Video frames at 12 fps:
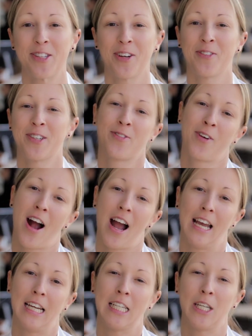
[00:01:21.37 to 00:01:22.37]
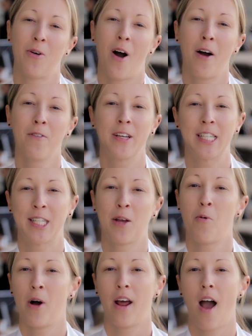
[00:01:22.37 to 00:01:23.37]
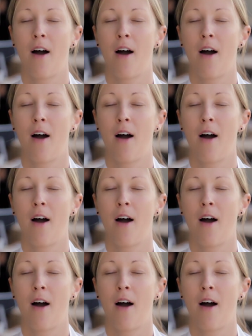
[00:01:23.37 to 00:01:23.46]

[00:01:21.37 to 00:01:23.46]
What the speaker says: service for Hyatt, you obviously want to